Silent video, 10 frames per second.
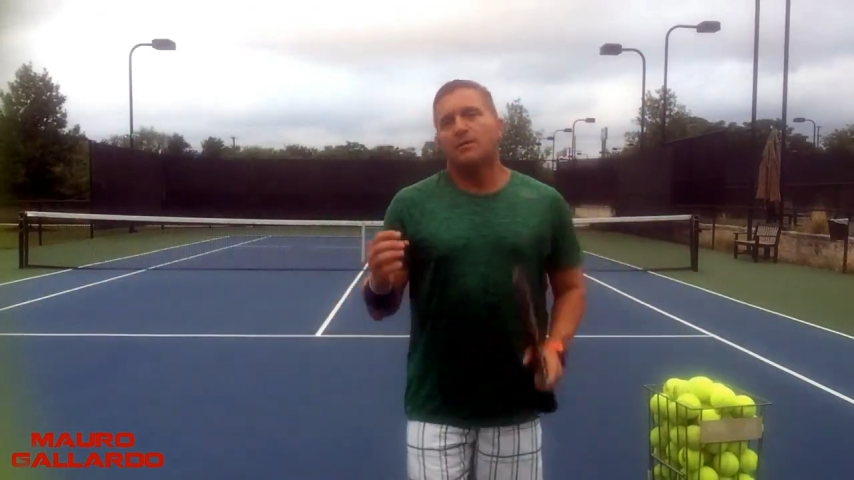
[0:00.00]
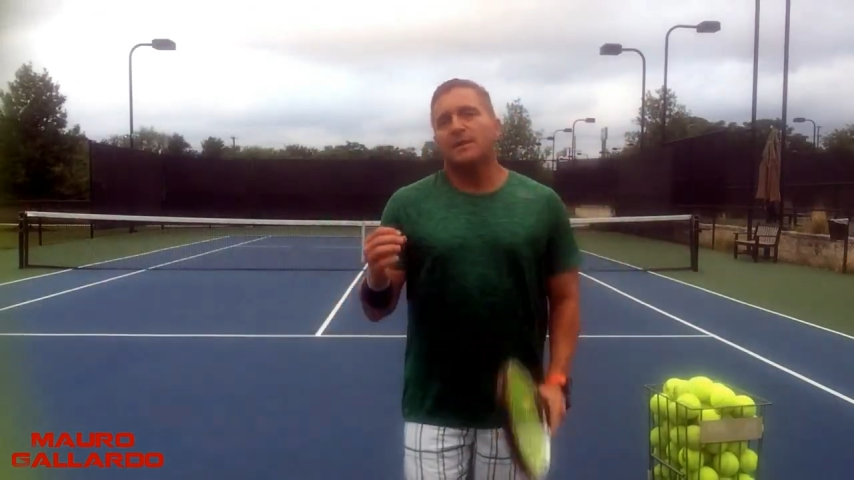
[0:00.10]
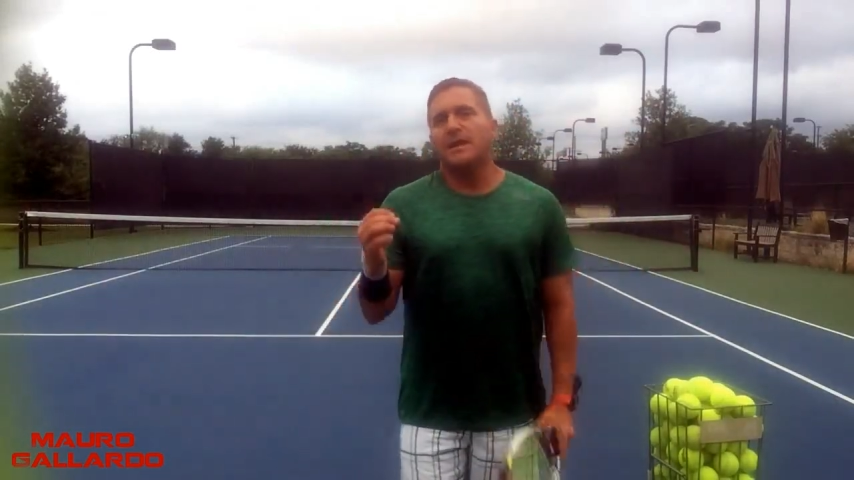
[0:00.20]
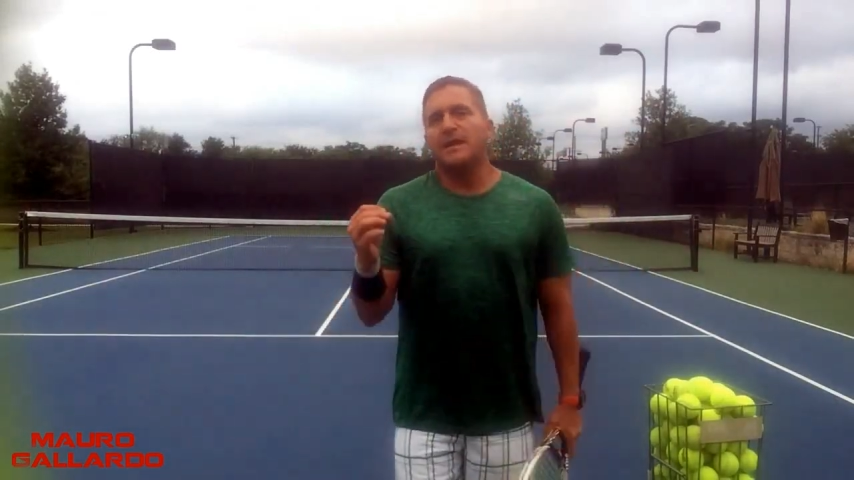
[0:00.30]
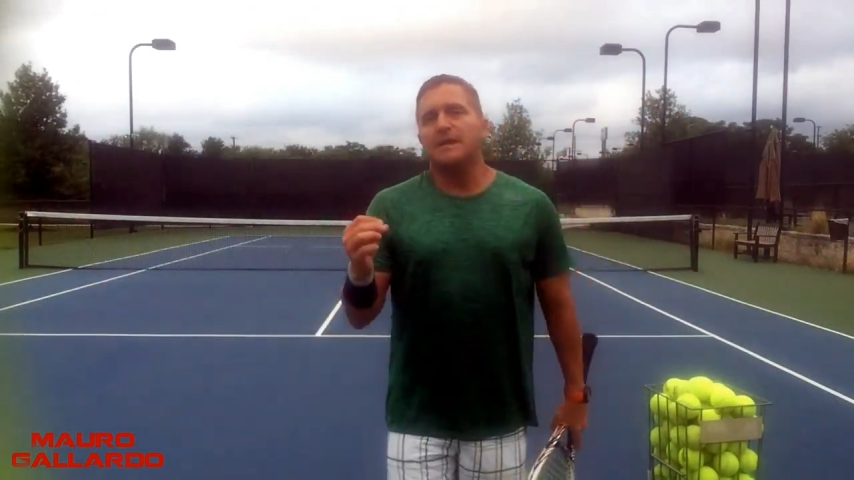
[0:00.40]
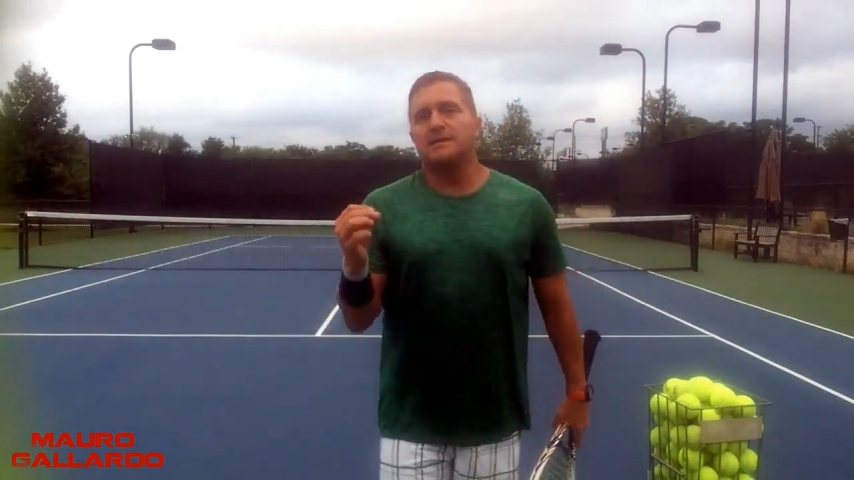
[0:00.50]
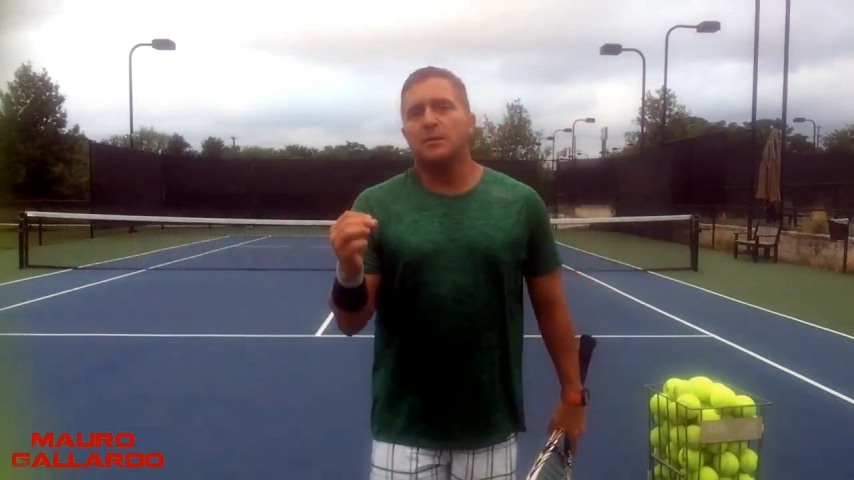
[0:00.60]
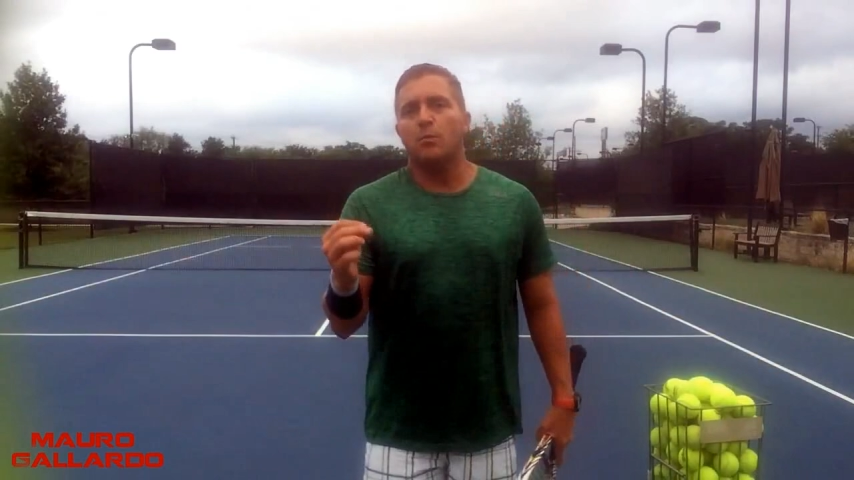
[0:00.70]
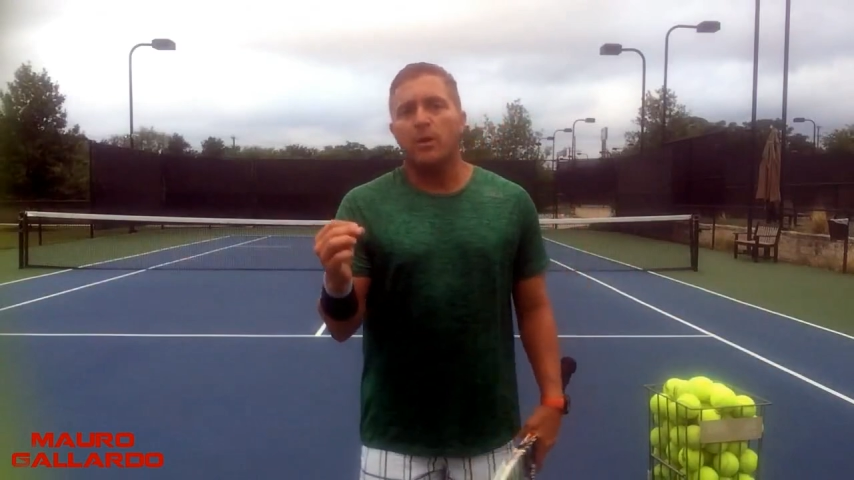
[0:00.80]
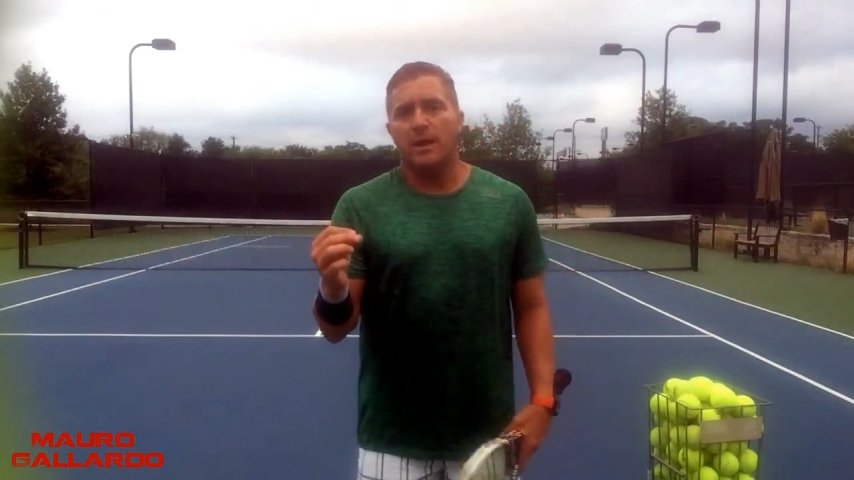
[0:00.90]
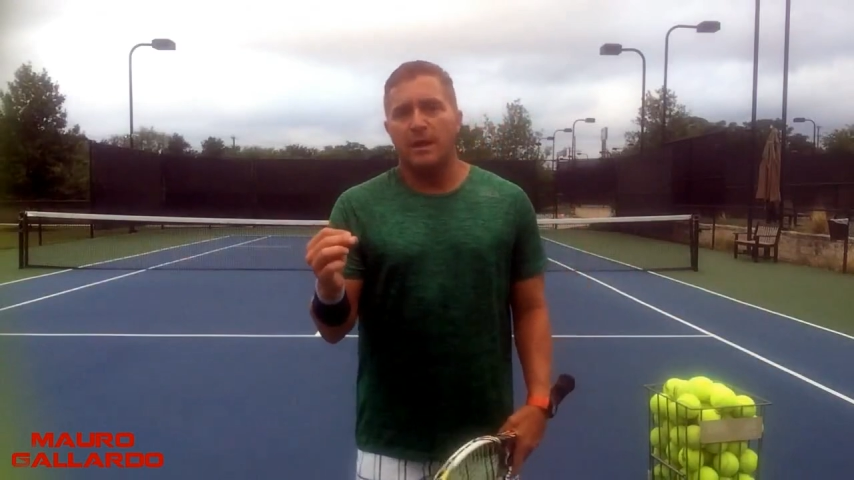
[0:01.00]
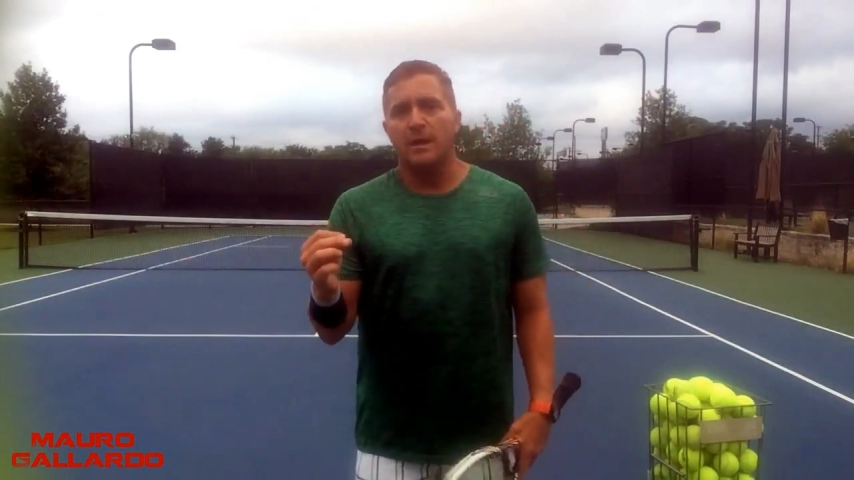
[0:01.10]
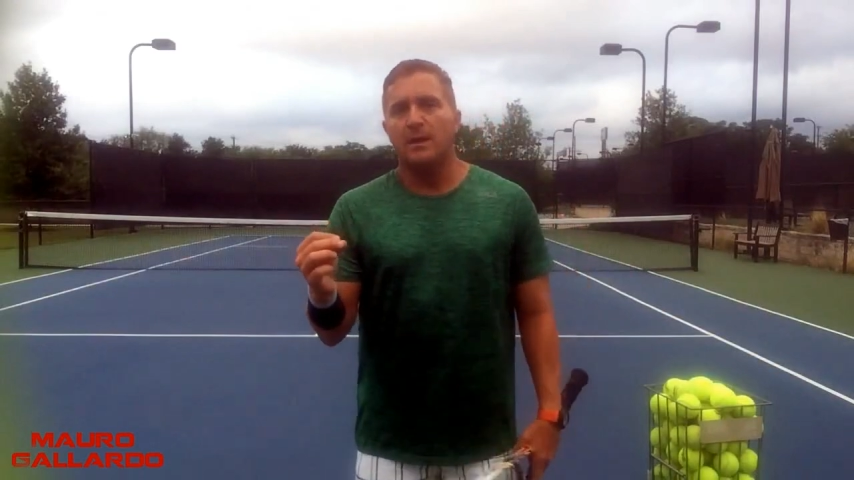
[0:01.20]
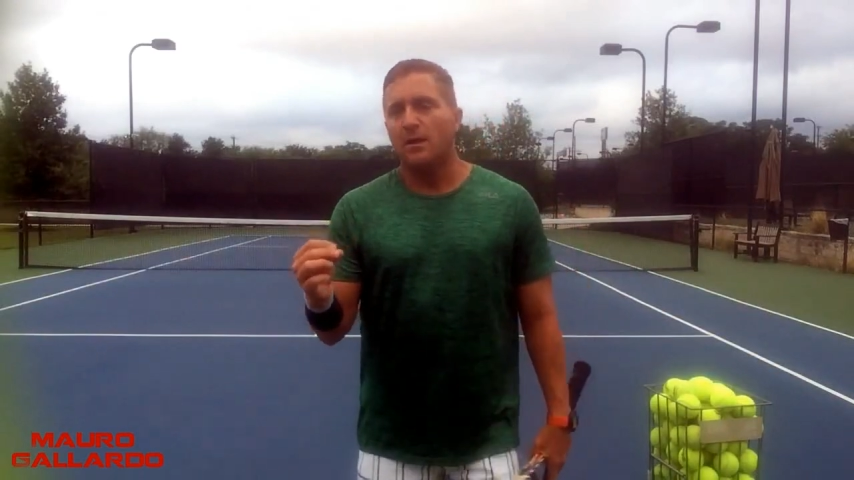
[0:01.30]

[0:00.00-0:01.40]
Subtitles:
the easy way